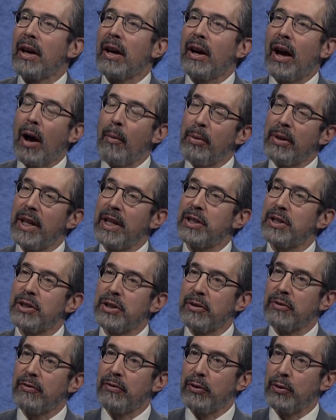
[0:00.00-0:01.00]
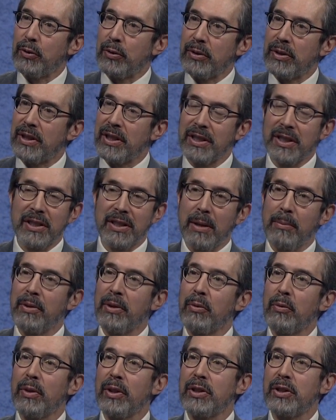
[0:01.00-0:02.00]
Combinations of foods. This is
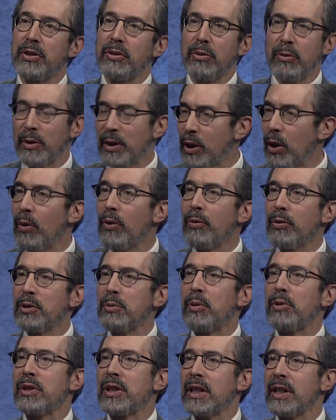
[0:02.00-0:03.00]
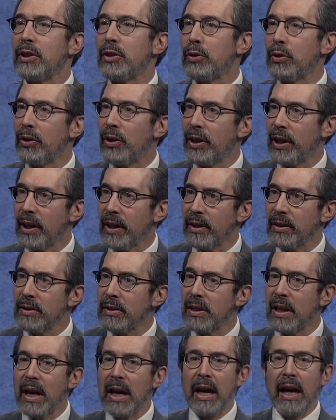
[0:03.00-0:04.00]
something which, you know, we know that we're supposed to eat good
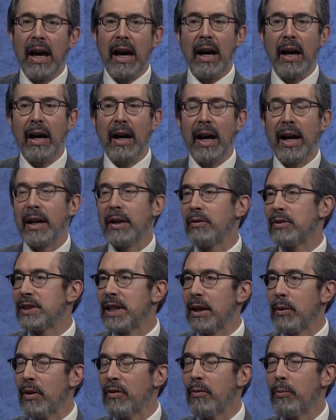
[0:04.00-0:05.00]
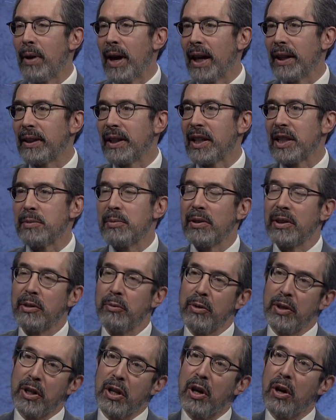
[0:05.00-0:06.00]
things and stay away from bad things, but did
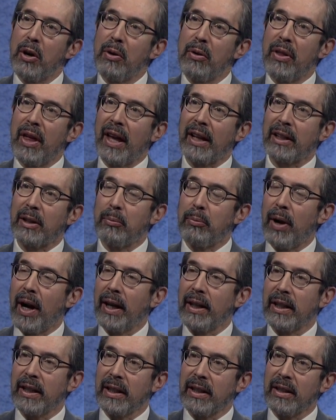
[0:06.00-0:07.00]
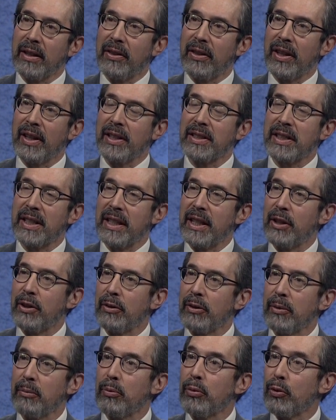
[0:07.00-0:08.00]
we know that combining things can
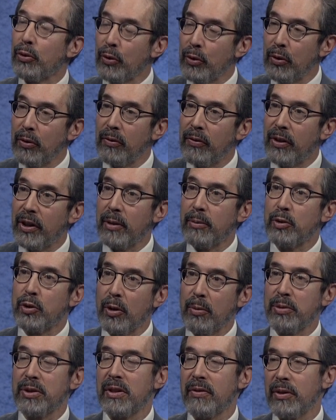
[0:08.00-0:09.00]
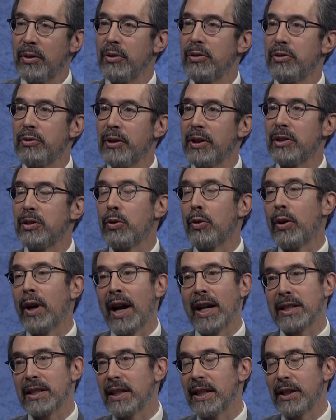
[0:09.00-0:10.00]
either improve the absorption of the nutrients or
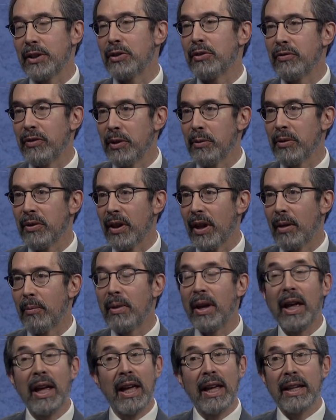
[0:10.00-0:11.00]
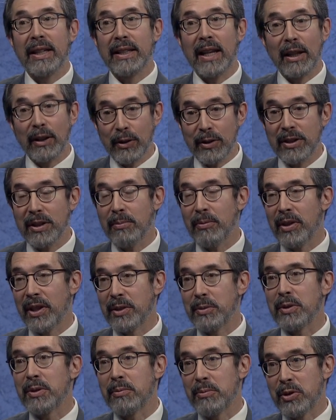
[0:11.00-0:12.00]
actually interfere with them? And I learned some
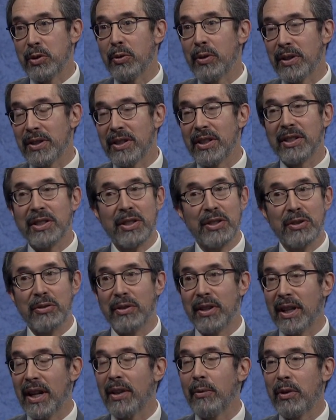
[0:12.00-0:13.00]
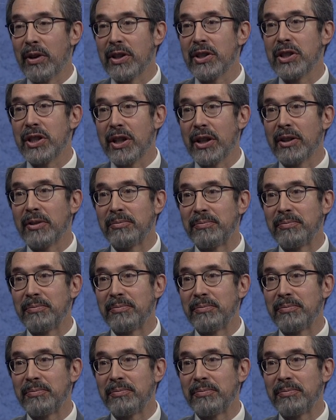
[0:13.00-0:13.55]
things with some stories in this issue that I want to share.